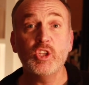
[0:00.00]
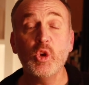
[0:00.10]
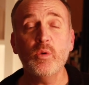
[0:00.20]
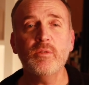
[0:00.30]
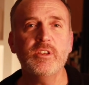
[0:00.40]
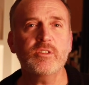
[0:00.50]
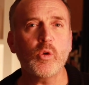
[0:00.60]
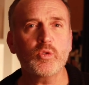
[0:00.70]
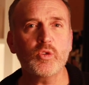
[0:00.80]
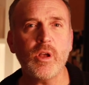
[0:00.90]
2 of these
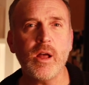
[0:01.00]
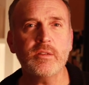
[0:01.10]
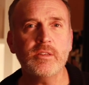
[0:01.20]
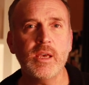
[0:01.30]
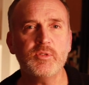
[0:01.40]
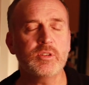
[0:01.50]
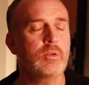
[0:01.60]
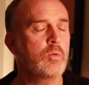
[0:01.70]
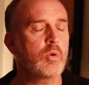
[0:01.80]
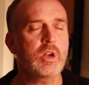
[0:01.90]
cultural concepts
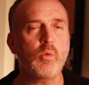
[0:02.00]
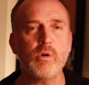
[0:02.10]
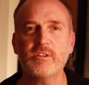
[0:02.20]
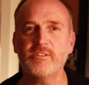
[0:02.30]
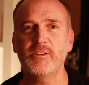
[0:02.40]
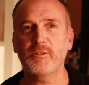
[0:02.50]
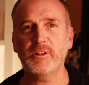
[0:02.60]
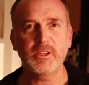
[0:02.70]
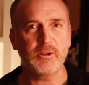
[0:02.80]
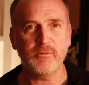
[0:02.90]
we're going to want to steer
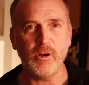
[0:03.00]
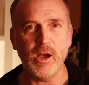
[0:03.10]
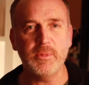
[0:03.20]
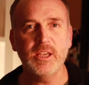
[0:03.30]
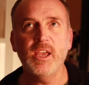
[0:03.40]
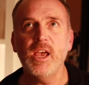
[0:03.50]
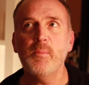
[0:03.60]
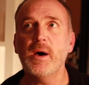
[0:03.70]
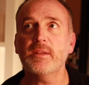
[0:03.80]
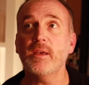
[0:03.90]
clear from.
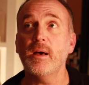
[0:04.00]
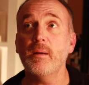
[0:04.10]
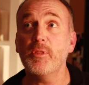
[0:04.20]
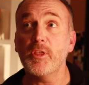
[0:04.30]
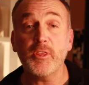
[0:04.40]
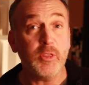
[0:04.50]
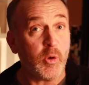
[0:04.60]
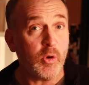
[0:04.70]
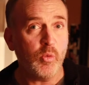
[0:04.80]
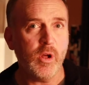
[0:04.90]
But the
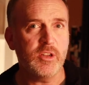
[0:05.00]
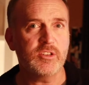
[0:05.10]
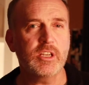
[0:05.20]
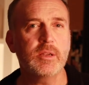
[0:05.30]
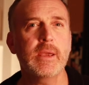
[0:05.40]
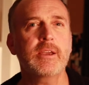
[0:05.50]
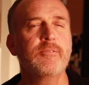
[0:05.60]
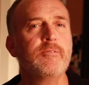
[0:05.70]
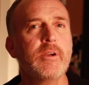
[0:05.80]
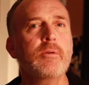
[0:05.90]
third one is going to make a
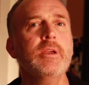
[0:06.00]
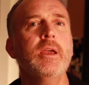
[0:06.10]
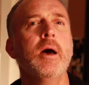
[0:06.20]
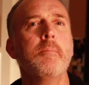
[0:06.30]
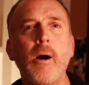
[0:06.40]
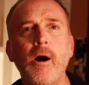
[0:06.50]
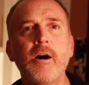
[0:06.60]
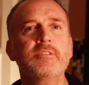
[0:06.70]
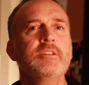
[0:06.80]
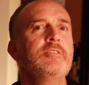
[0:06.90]
very
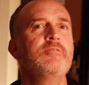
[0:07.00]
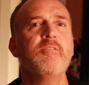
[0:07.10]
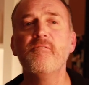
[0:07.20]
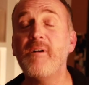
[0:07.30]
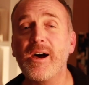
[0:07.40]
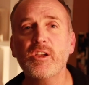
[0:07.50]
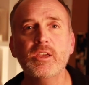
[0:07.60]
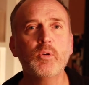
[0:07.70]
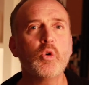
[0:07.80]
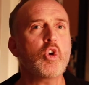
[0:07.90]
positive,
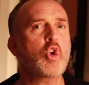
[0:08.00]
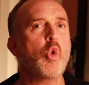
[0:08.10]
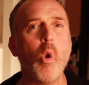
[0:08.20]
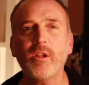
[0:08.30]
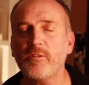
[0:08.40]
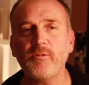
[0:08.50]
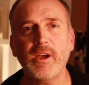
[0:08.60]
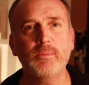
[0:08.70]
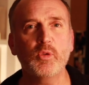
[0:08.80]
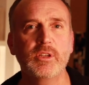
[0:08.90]
valuable,
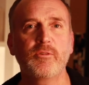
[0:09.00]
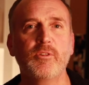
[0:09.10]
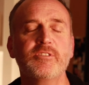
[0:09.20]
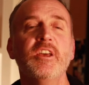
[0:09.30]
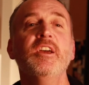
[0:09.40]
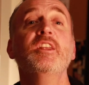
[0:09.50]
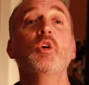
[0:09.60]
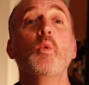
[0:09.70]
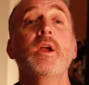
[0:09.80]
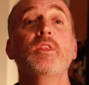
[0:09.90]
quantifiable difference in the
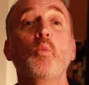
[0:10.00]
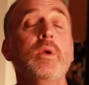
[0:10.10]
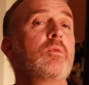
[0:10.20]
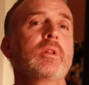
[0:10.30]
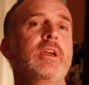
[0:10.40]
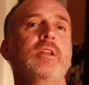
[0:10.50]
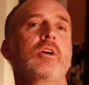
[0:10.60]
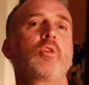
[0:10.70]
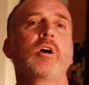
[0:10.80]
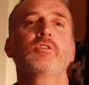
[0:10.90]
way that we relate
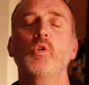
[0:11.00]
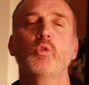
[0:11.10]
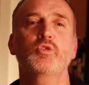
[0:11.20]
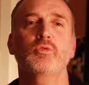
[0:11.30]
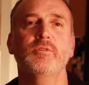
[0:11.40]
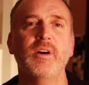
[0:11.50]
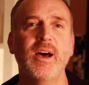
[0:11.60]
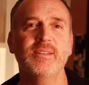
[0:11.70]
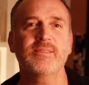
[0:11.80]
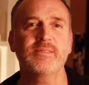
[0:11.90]
across cultural
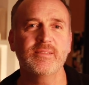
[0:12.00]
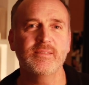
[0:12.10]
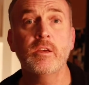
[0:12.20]
divides.